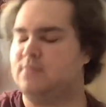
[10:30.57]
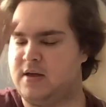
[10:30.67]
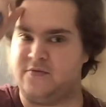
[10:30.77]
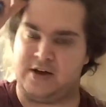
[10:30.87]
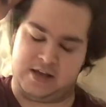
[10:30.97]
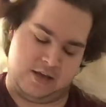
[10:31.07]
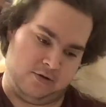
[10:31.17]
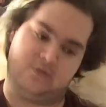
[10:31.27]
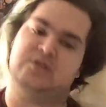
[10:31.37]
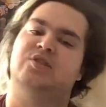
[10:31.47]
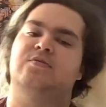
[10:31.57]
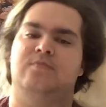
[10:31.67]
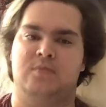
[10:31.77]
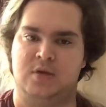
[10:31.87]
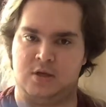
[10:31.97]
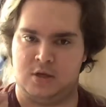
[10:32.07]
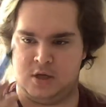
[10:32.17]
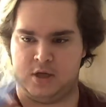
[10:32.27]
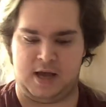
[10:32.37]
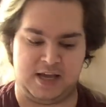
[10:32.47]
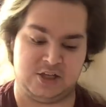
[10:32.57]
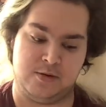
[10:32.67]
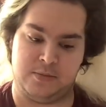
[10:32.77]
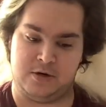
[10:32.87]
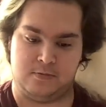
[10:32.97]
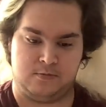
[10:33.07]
if I used a jumbo.